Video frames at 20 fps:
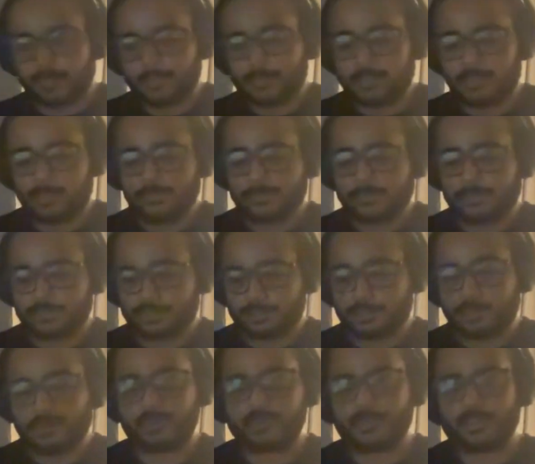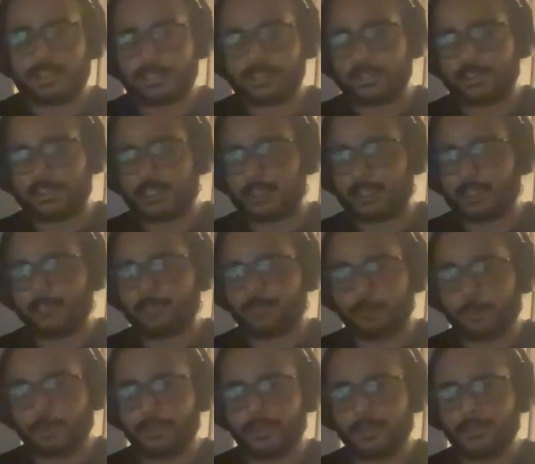Maybe the person who is registering it
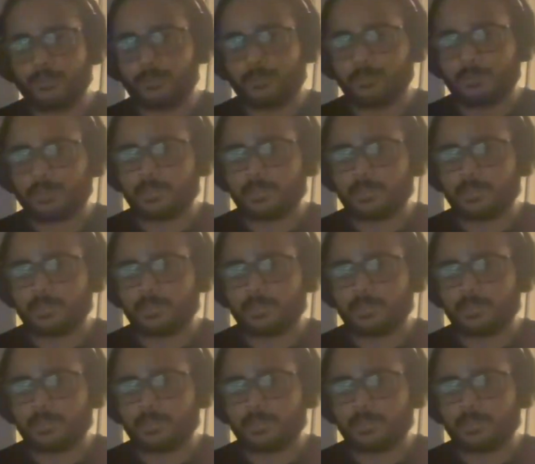for you,